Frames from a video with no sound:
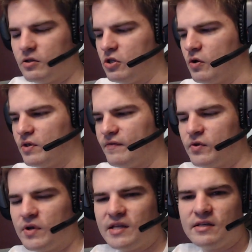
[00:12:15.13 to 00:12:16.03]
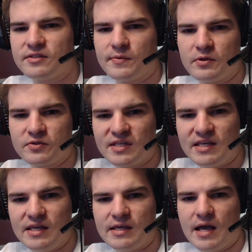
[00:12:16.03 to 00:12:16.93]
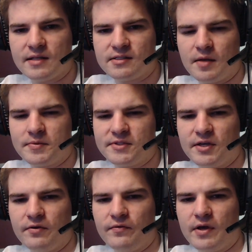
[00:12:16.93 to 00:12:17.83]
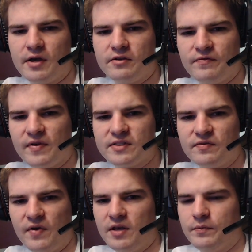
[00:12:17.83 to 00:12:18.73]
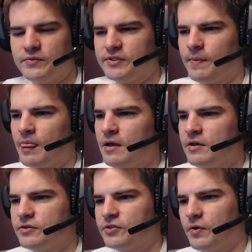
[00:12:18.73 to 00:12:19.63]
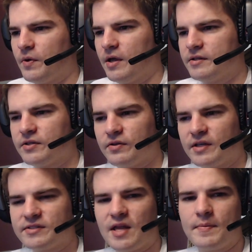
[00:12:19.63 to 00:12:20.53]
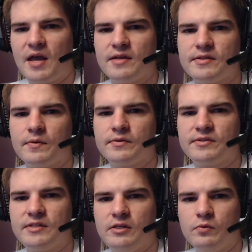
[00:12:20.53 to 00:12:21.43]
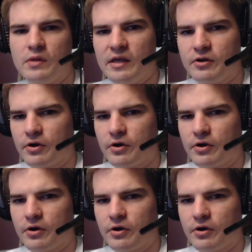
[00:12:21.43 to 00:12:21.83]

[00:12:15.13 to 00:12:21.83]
give you an idea of some of those key concepts of defensive items. So until next time, guys, I will see you later.